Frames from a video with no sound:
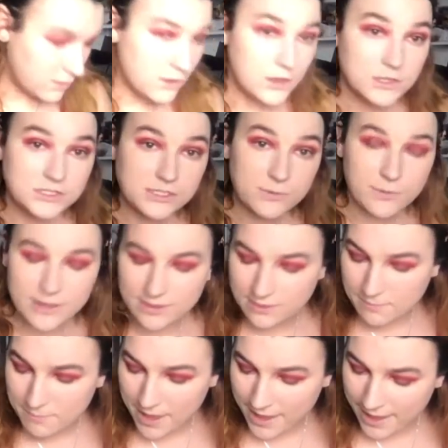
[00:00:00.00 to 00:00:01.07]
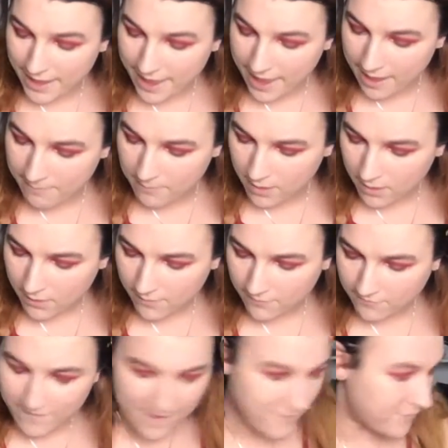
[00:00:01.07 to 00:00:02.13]
So with my M
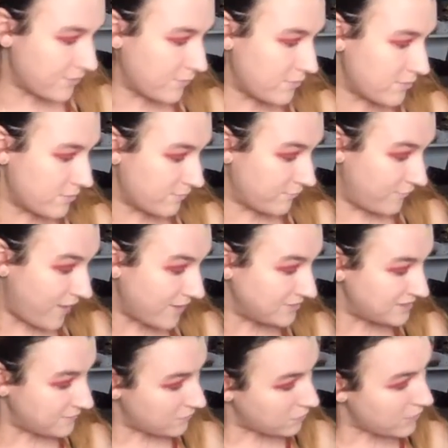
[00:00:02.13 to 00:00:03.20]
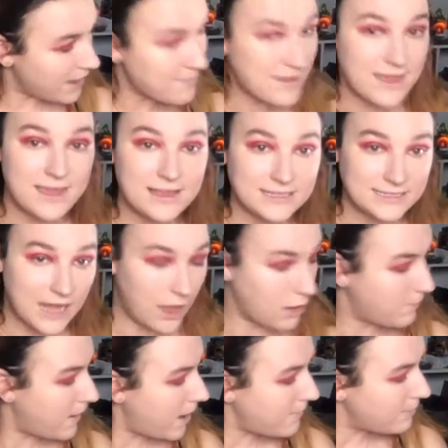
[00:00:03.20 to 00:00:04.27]
five three five seven three. I'm taking tongue
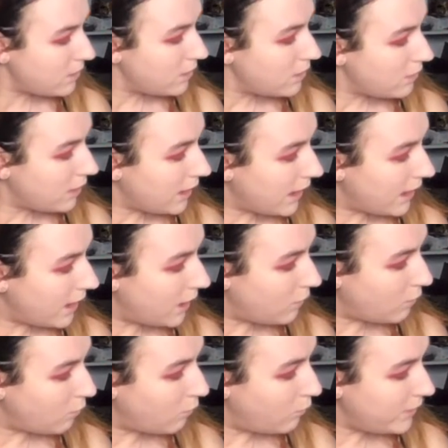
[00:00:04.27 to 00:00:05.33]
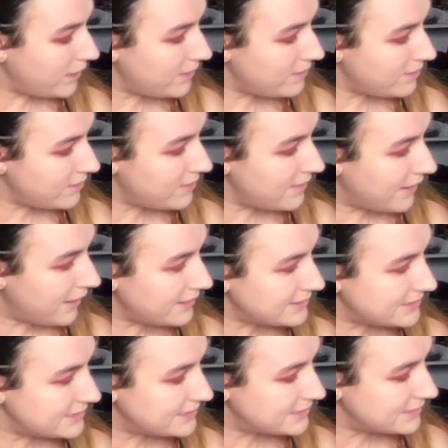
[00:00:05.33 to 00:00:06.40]
pop, and with
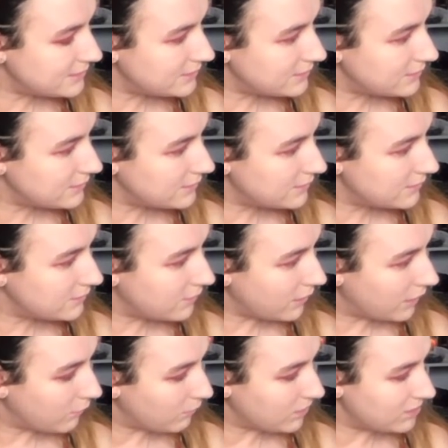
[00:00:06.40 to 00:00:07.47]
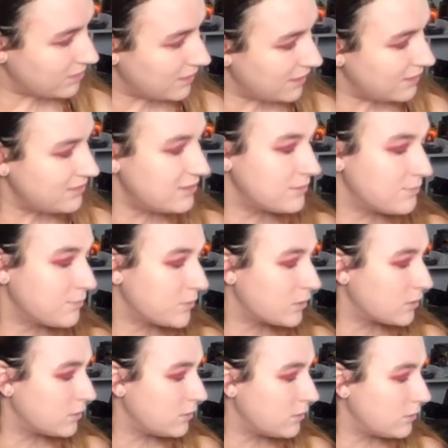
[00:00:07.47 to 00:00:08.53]
this, with this,
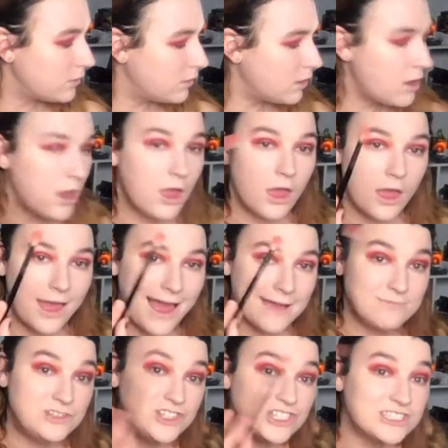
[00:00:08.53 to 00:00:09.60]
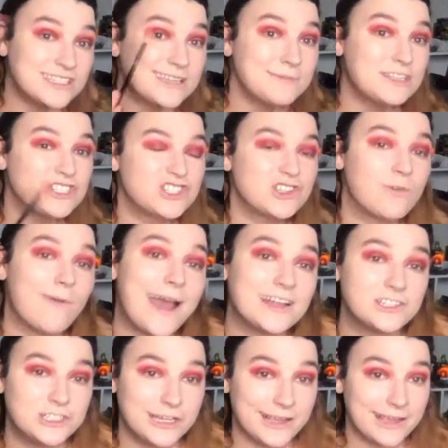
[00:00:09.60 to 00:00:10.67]
I'm just gonna be
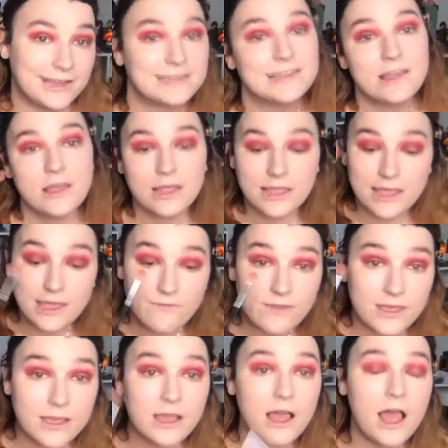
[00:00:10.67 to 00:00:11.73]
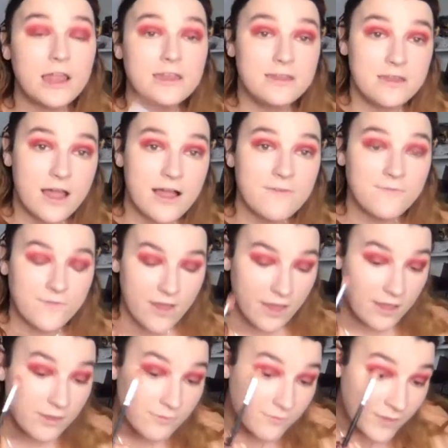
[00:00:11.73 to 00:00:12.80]
scratching it, giving enough
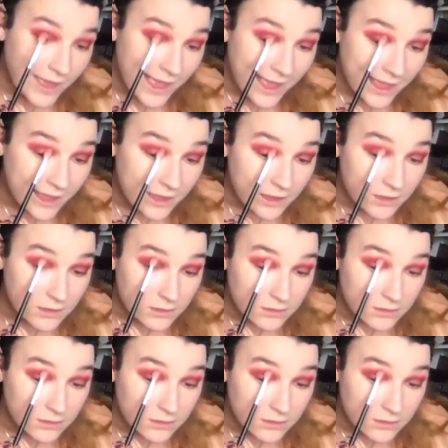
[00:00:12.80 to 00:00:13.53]
of a